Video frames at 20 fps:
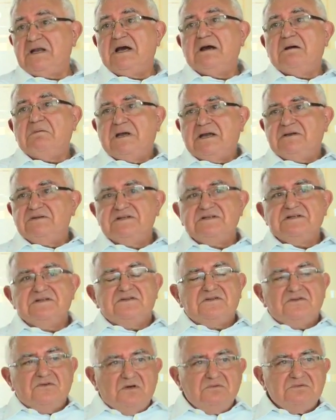You know, I
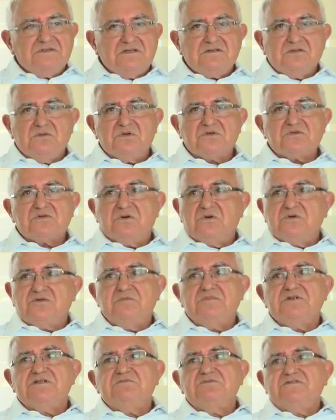didn't know that he was going
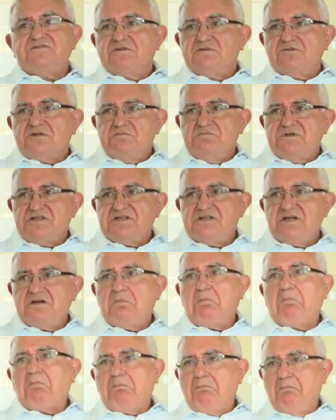to be removed from
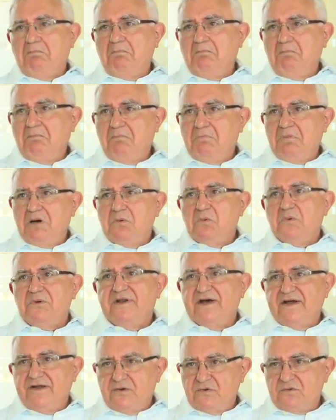commissioner. How
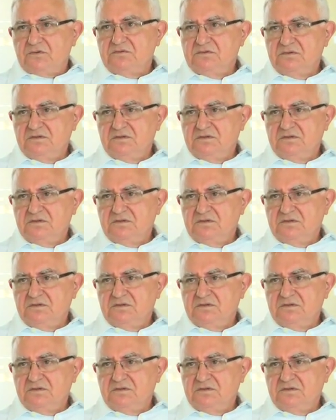would I know?